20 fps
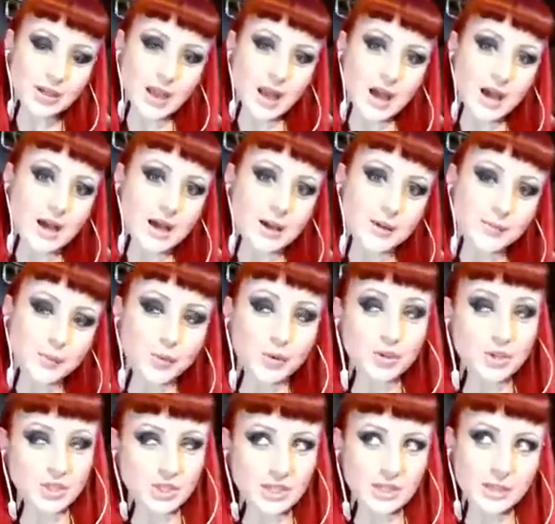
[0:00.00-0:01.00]
Well,
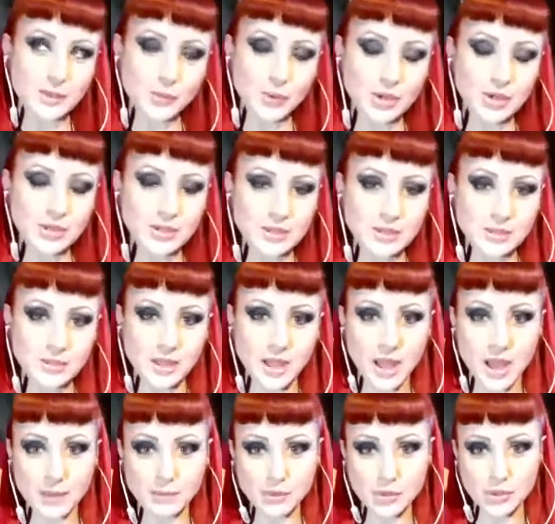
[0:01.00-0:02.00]
she works
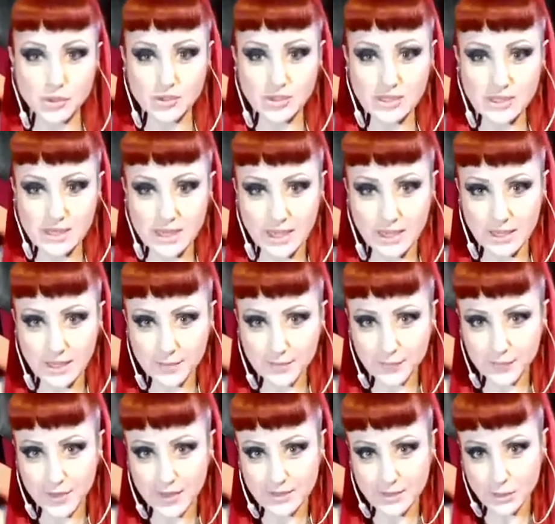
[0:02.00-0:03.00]
during the day,
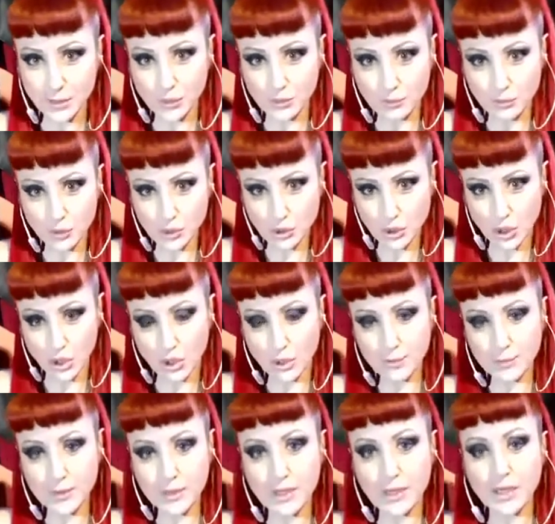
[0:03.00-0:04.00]
has a normal
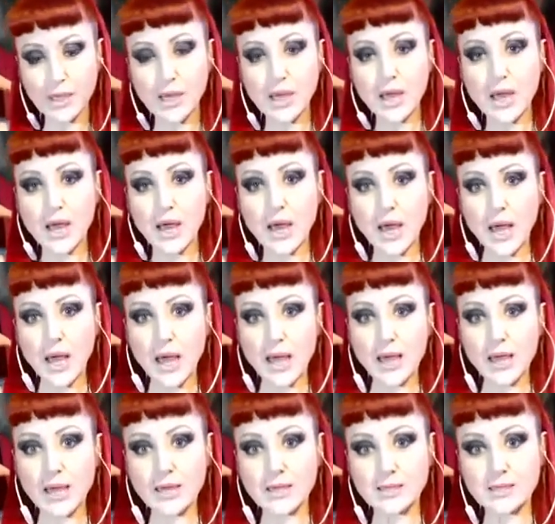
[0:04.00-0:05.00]
job,
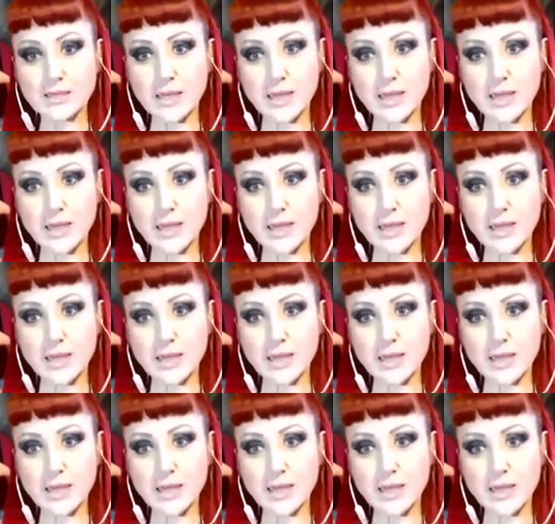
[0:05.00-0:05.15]
and